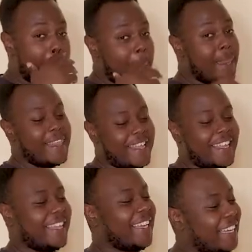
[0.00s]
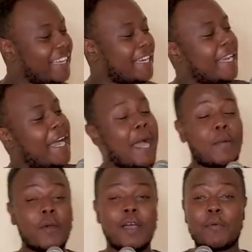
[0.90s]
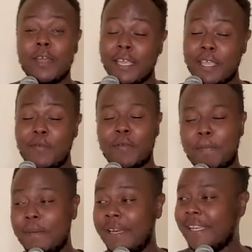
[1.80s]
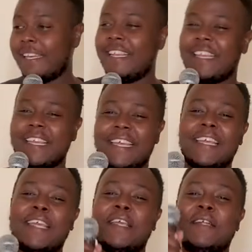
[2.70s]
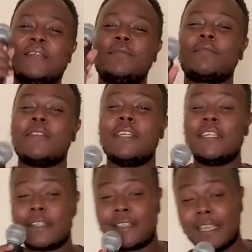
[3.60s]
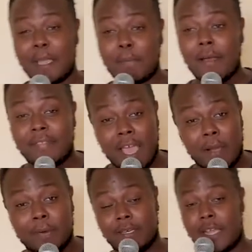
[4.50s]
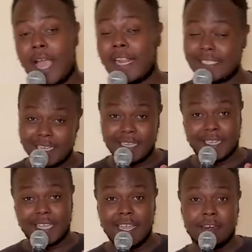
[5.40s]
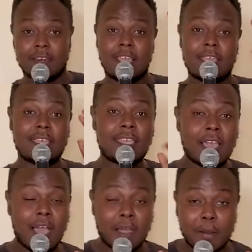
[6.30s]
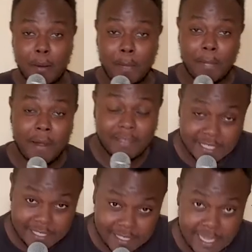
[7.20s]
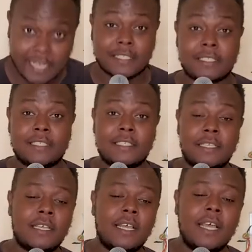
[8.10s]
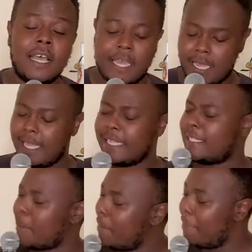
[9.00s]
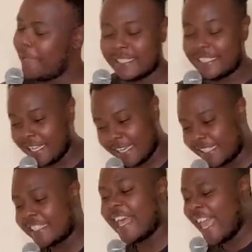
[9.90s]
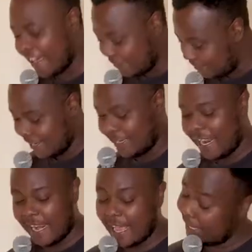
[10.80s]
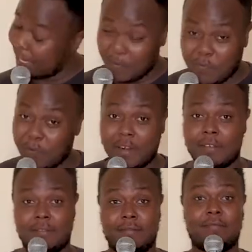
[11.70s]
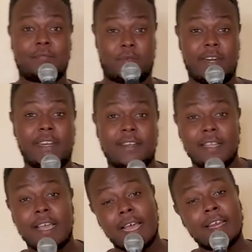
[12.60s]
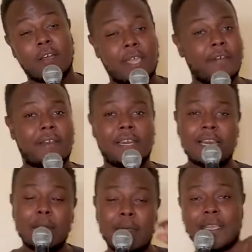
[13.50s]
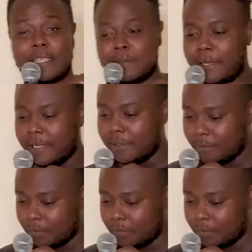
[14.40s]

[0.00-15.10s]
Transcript: I'm going to give you a minute to think about that one. I'll say it again. Young parent sex is the best sex ever. like for real. All right. And okay, let me explain.